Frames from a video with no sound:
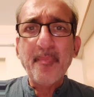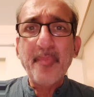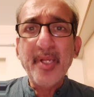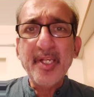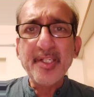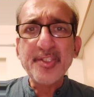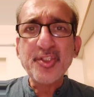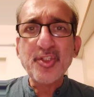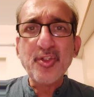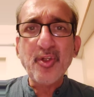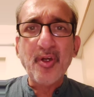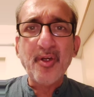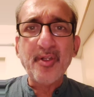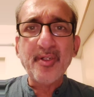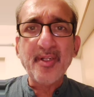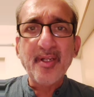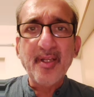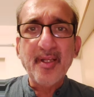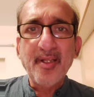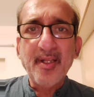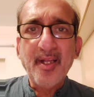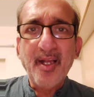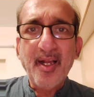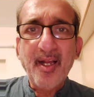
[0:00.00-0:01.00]
based
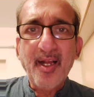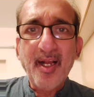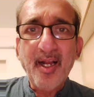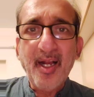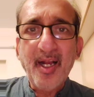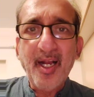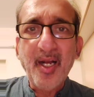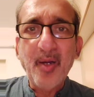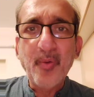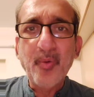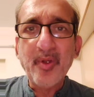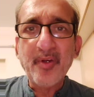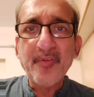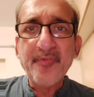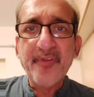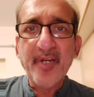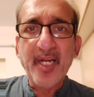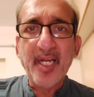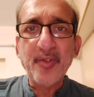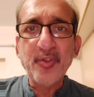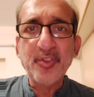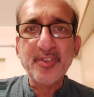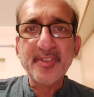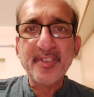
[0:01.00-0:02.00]
on our
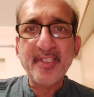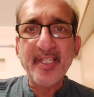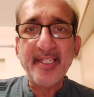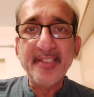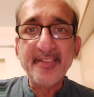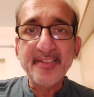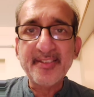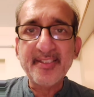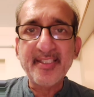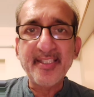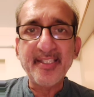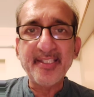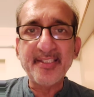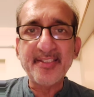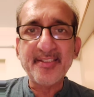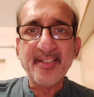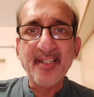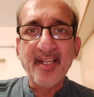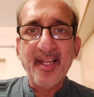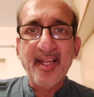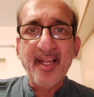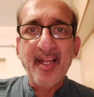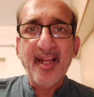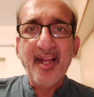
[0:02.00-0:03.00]
five
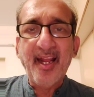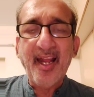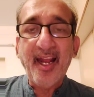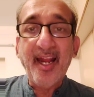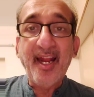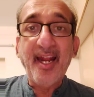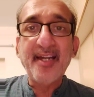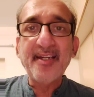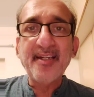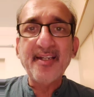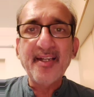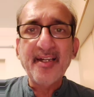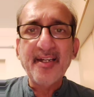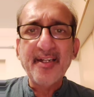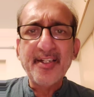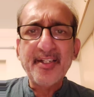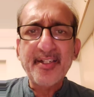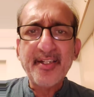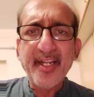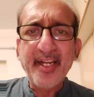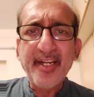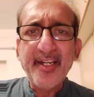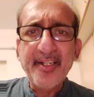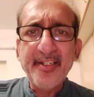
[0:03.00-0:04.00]
senses and
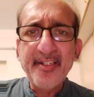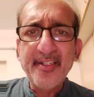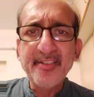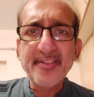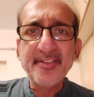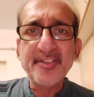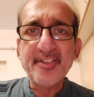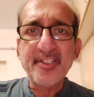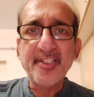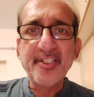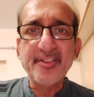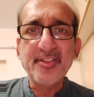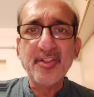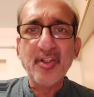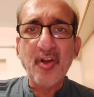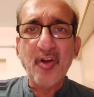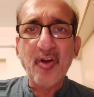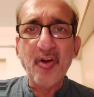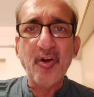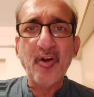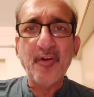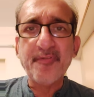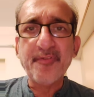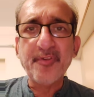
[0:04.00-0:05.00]
tendencies
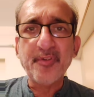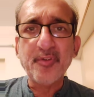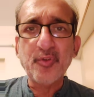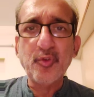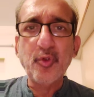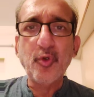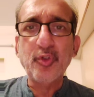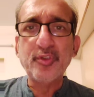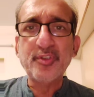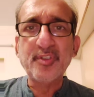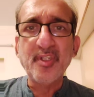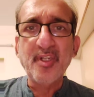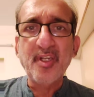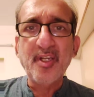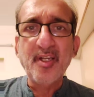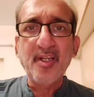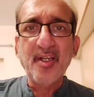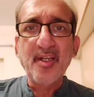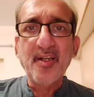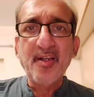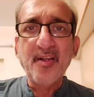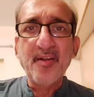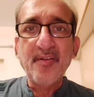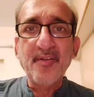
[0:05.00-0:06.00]
of those
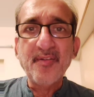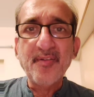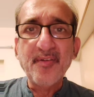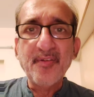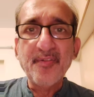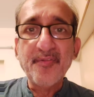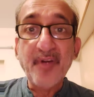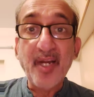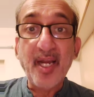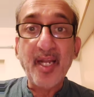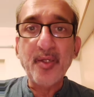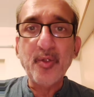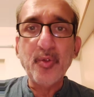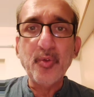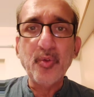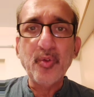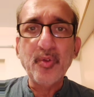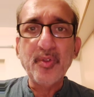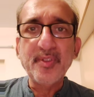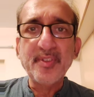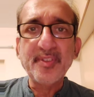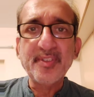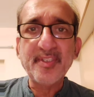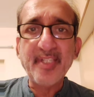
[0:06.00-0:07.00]

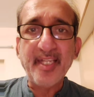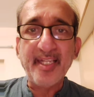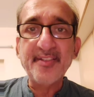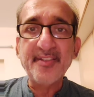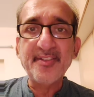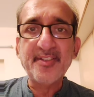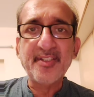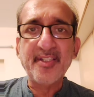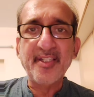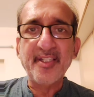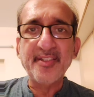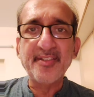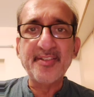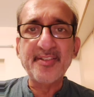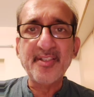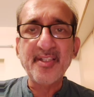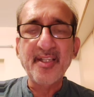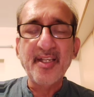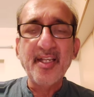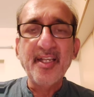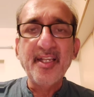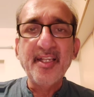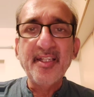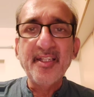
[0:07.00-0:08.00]
five
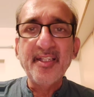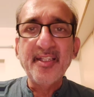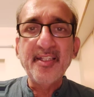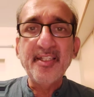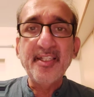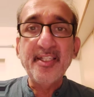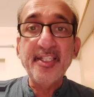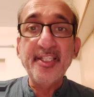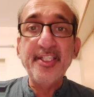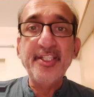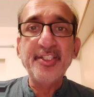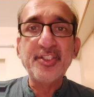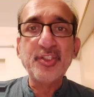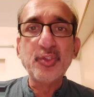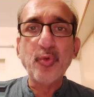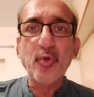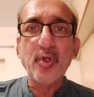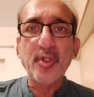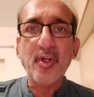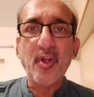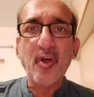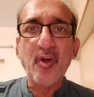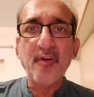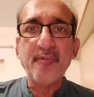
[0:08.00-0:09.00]
senses,
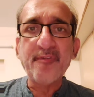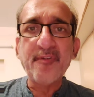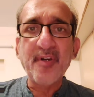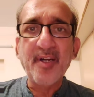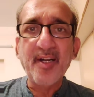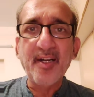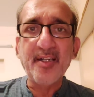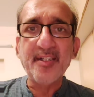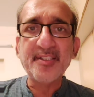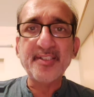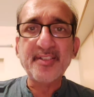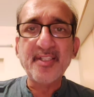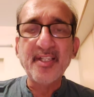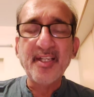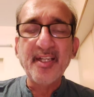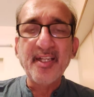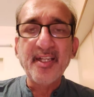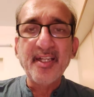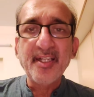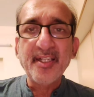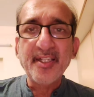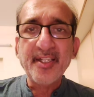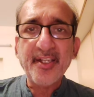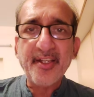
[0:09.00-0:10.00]
each one of us
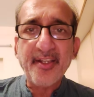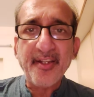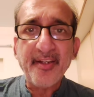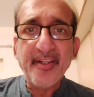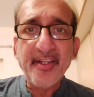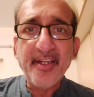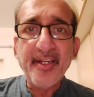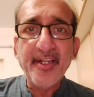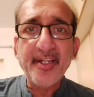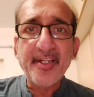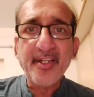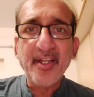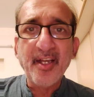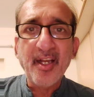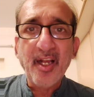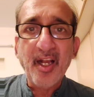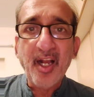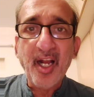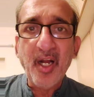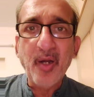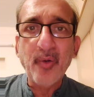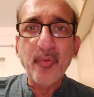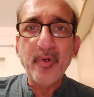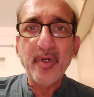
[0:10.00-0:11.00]
create
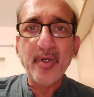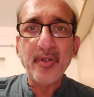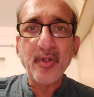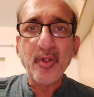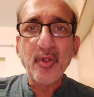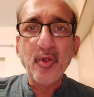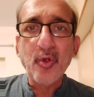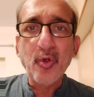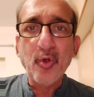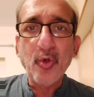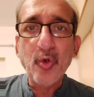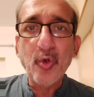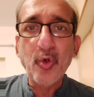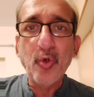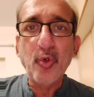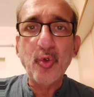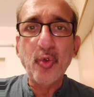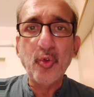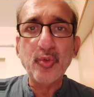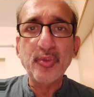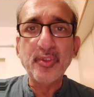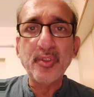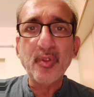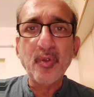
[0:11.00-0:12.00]
our
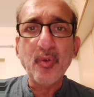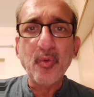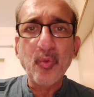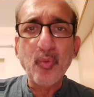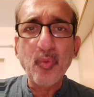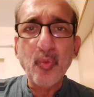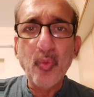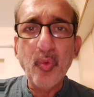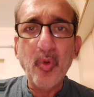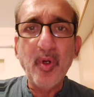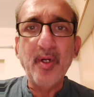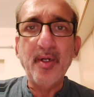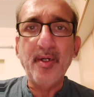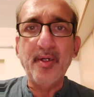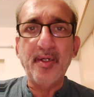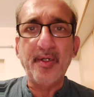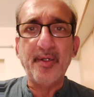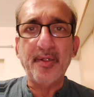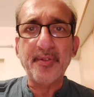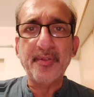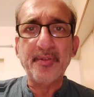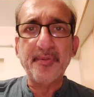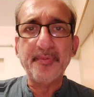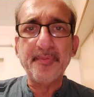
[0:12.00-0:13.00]
own
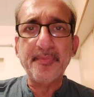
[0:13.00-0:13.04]
world.